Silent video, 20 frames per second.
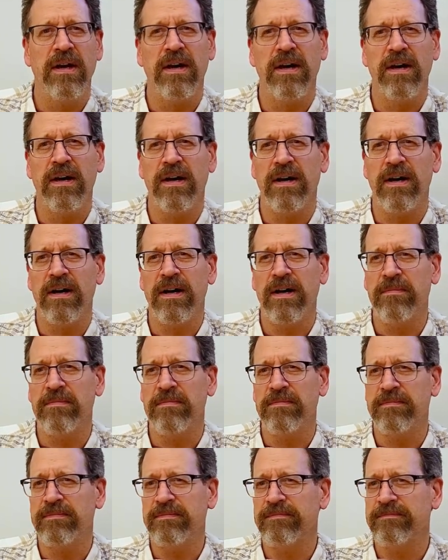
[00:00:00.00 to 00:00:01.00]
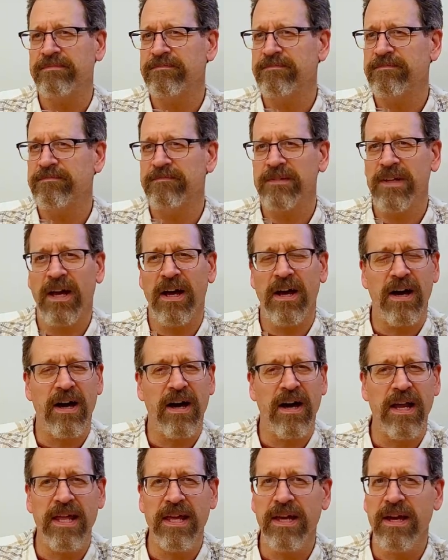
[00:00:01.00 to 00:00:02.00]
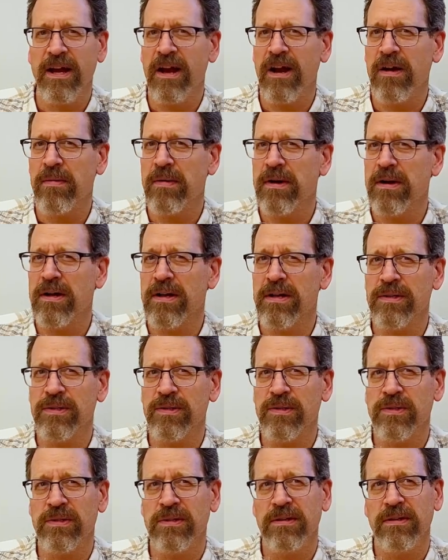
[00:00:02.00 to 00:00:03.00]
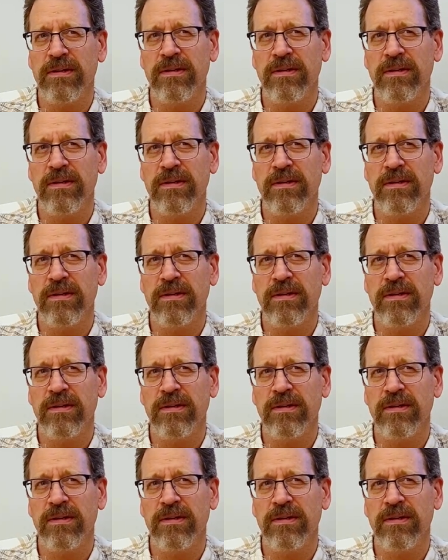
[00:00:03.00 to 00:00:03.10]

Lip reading: honey caramels,